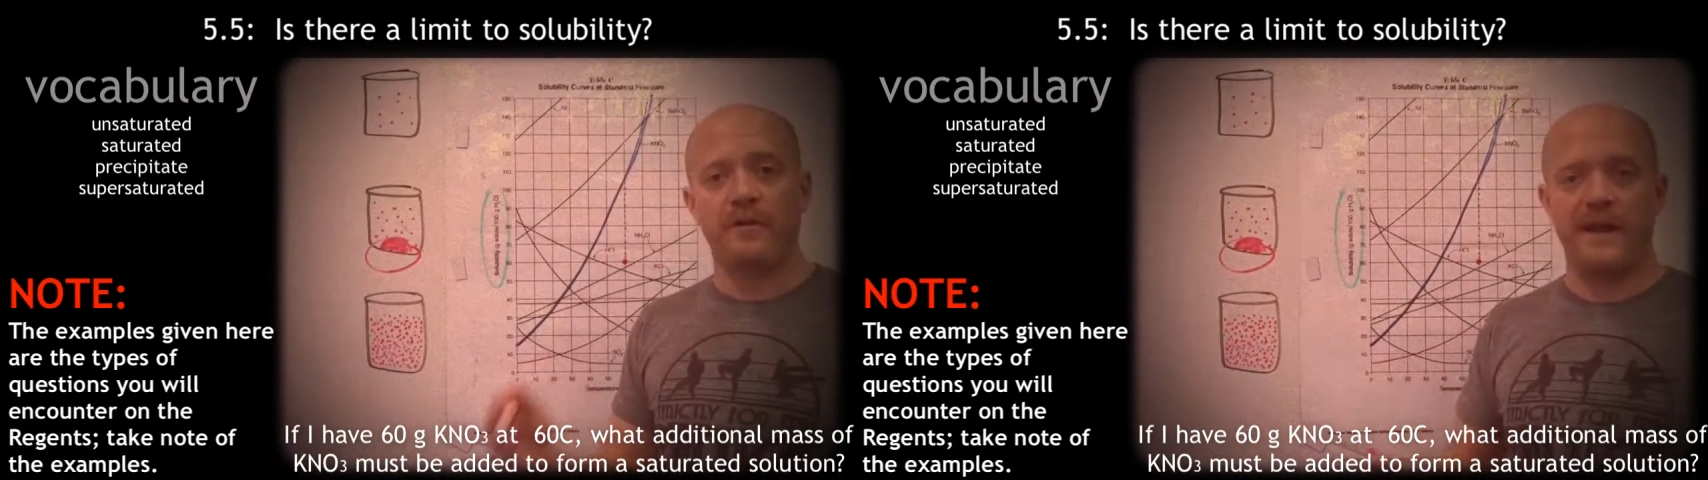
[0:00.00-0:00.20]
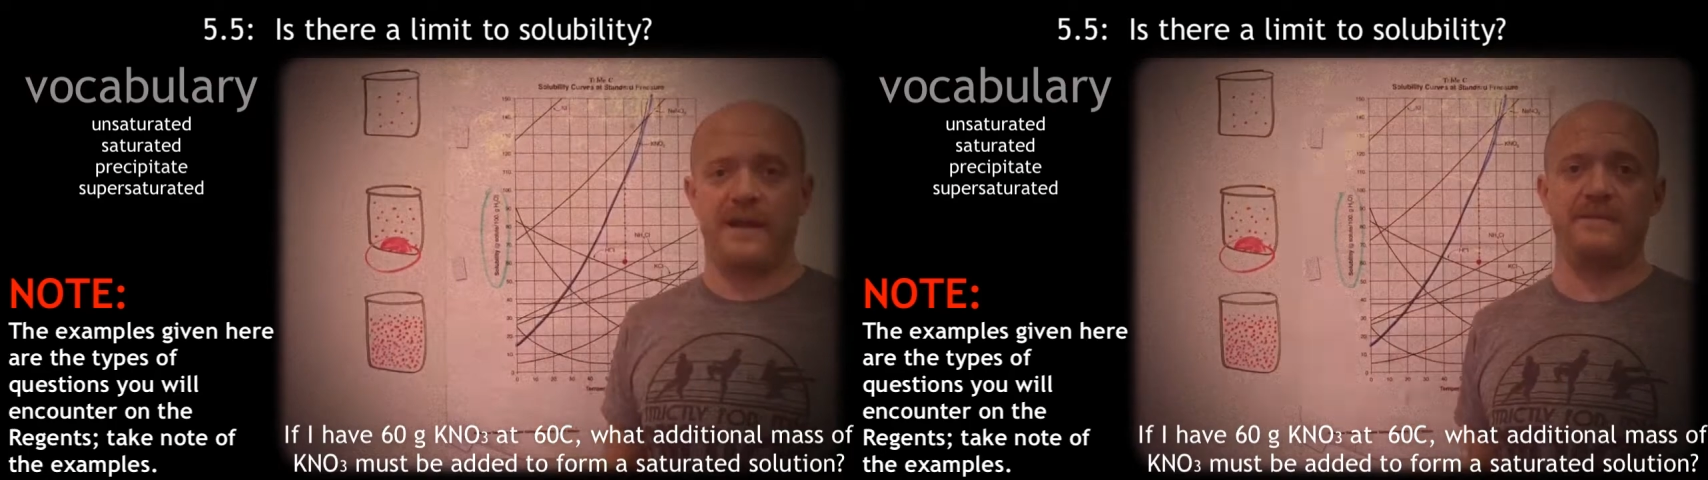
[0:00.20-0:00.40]

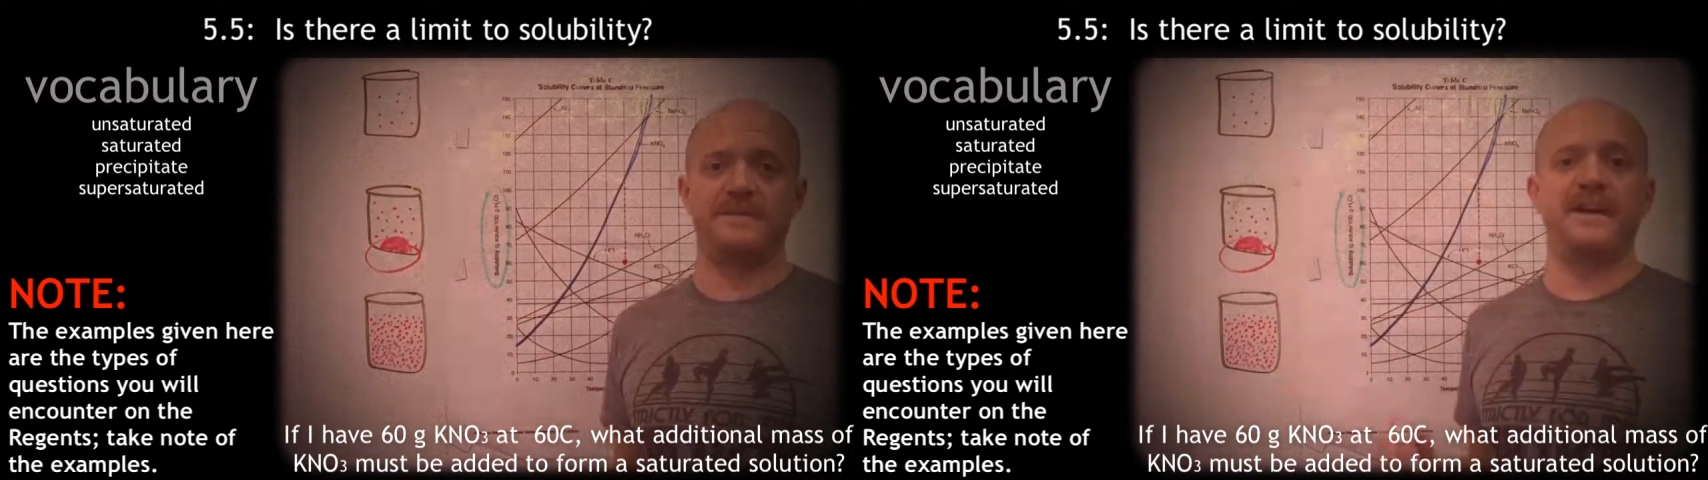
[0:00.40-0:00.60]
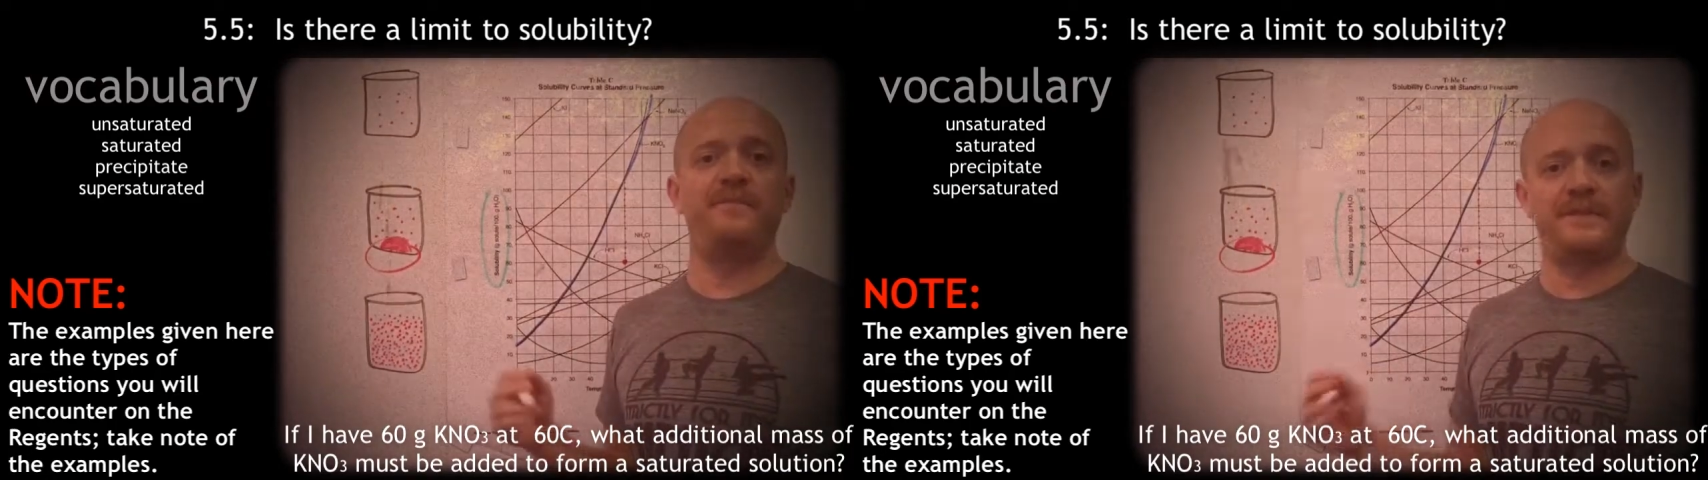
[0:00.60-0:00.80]

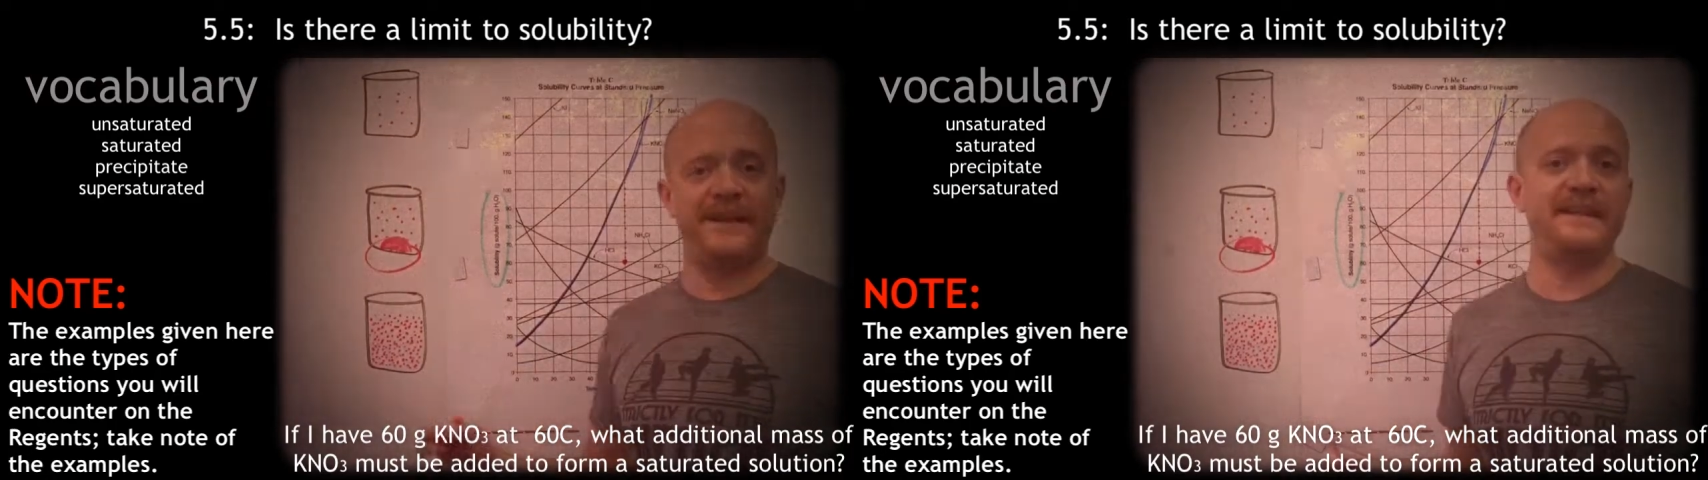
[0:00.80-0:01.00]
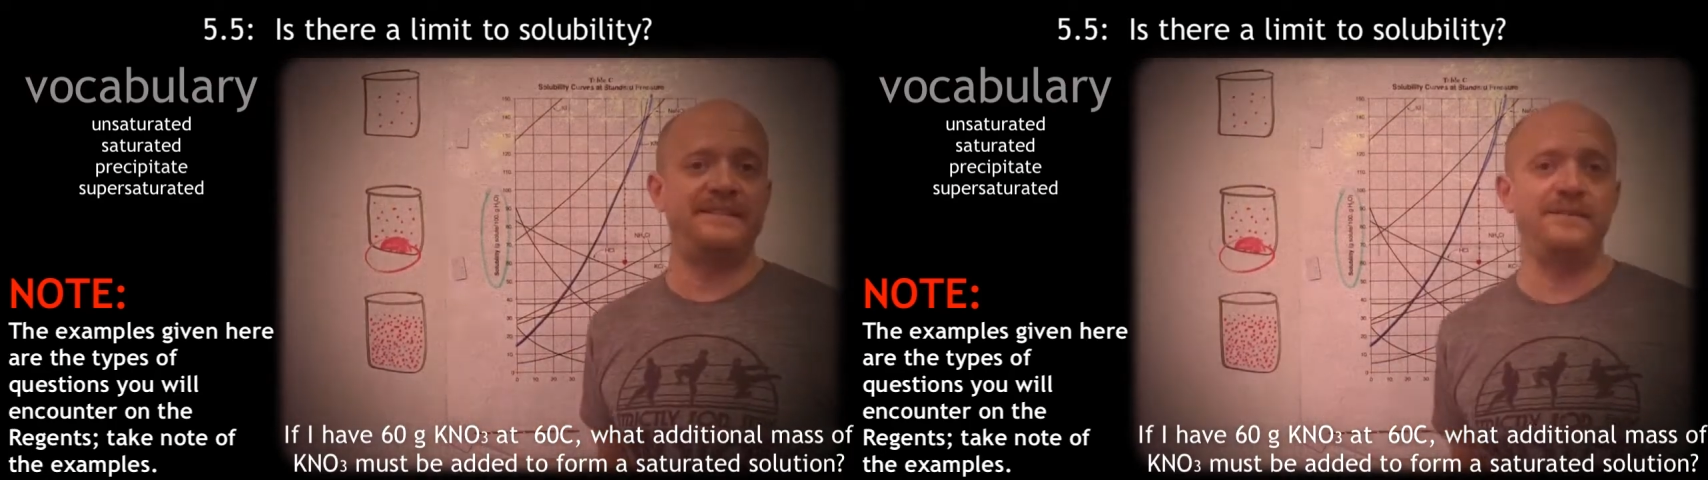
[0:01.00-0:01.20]
grams of
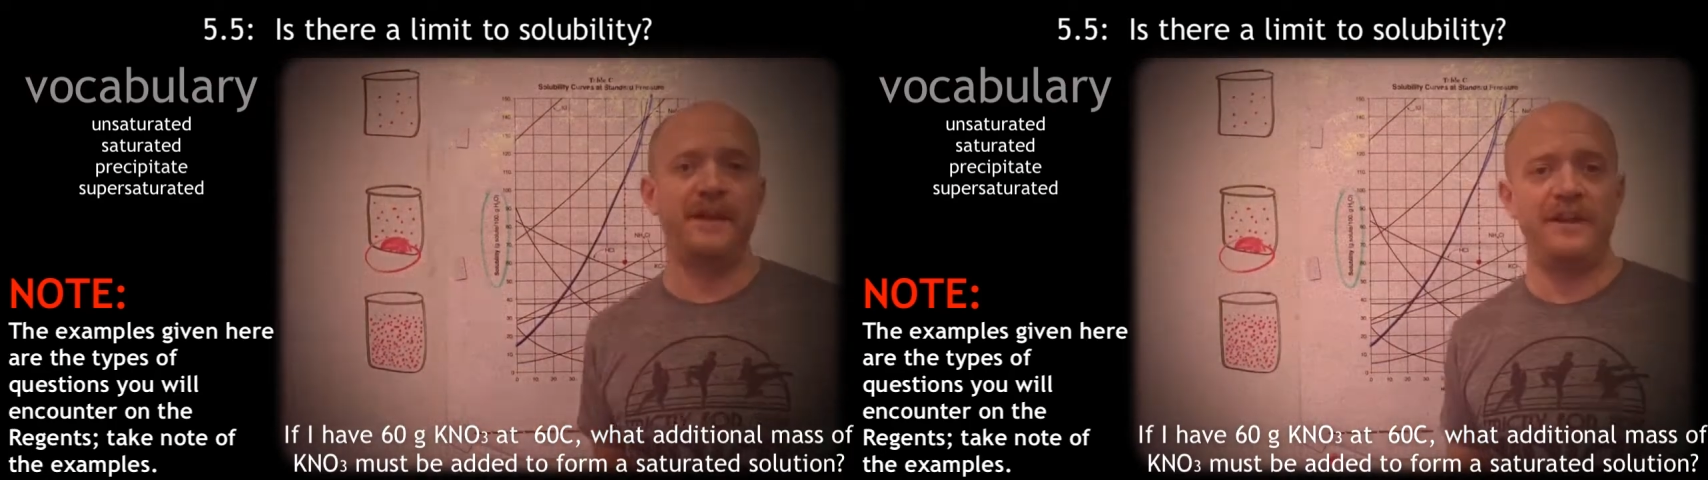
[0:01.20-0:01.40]
potassium